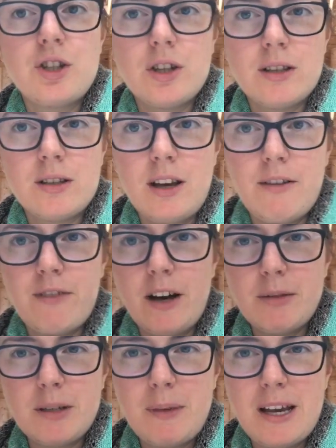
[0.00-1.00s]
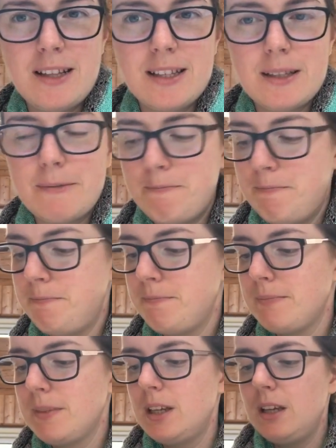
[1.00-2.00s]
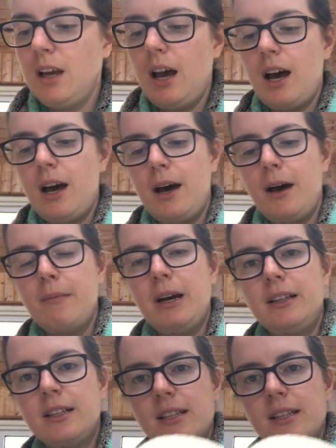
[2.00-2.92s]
just Fiber Spades. And